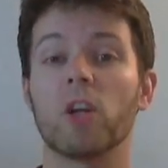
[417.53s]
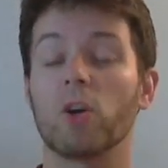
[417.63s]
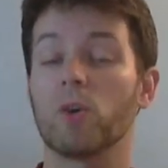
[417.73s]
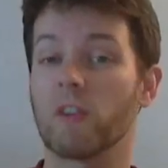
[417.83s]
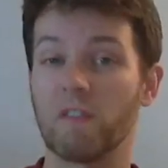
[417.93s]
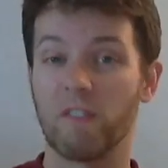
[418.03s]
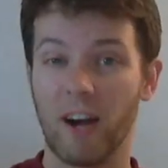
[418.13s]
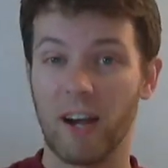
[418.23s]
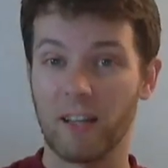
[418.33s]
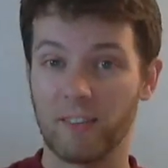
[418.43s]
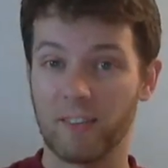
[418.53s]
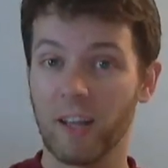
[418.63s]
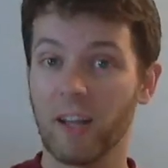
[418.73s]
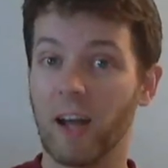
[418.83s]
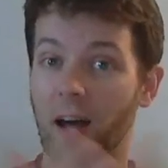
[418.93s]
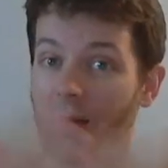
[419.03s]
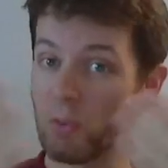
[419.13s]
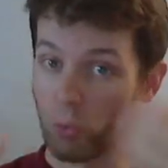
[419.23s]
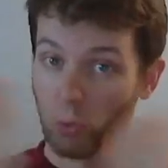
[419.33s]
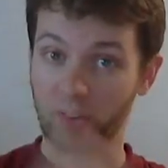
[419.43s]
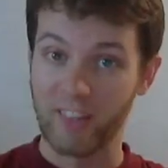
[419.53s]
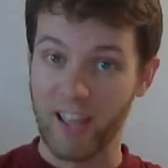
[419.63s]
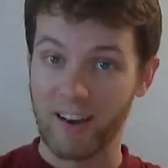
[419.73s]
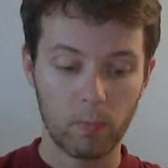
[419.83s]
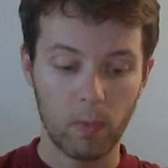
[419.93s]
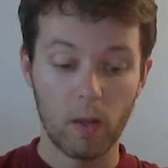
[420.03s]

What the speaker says: You can find the rules there.